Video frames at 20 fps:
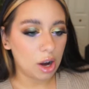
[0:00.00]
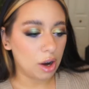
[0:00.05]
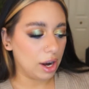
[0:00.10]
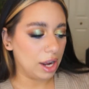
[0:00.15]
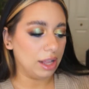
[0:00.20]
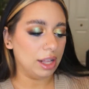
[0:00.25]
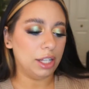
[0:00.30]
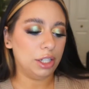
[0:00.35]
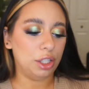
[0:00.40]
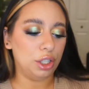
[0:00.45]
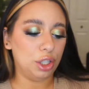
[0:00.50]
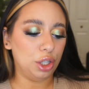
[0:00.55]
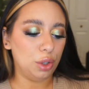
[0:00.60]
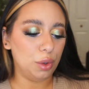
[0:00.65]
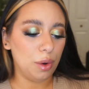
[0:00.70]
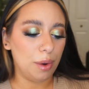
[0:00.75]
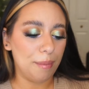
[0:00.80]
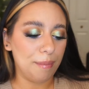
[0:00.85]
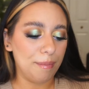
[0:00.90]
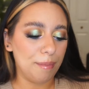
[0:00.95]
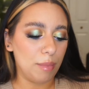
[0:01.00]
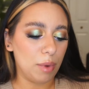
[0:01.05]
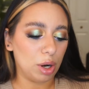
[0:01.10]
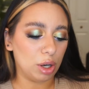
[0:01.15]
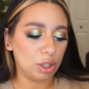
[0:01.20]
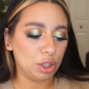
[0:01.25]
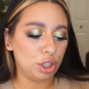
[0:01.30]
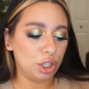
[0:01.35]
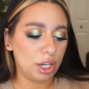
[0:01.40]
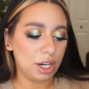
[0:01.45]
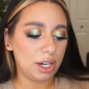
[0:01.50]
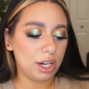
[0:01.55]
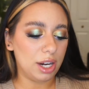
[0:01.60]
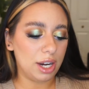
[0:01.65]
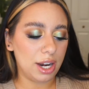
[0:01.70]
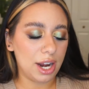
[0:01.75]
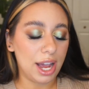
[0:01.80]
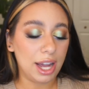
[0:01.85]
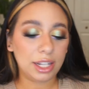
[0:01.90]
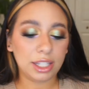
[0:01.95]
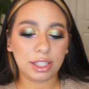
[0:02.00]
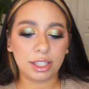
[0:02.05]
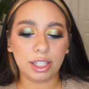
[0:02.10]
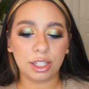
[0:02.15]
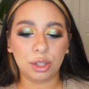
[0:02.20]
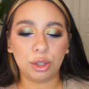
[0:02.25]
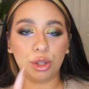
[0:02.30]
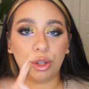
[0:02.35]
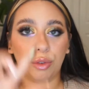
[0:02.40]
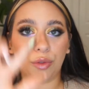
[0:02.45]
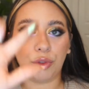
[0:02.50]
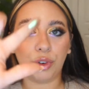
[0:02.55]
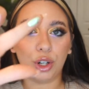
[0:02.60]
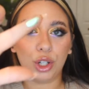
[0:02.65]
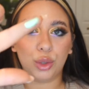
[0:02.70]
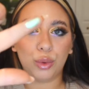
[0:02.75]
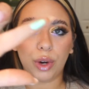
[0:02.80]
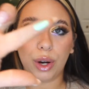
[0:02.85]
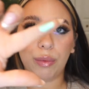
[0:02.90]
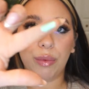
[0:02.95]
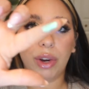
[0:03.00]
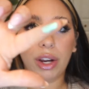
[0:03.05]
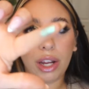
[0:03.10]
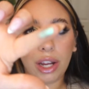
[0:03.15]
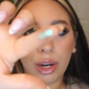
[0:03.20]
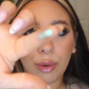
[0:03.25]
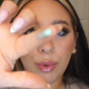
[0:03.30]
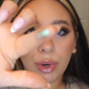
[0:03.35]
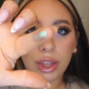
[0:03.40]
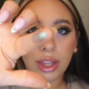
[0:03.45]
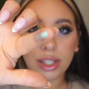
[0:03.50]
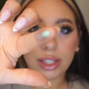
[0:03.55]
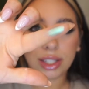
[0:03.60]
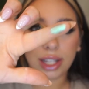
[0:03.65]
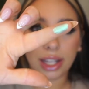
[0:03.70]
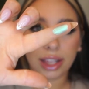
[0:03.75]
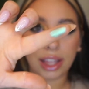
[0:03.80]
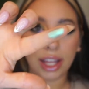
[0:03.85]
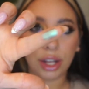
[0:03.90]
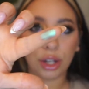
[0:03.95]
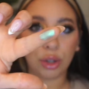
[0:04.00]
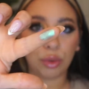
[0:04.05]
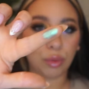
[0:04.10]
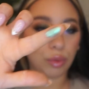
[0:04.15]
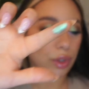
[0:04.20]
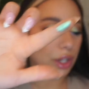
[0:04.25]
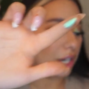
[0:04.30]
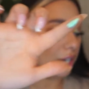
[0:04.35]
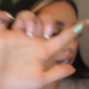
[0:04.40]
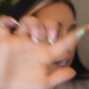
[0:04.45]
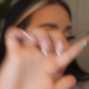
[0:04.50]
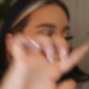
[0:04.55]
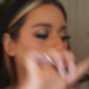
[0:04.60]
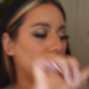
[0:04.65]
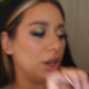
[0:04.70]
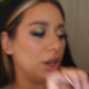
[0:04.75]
right, let's do Martian next. This is the first one I went in with. It's like that green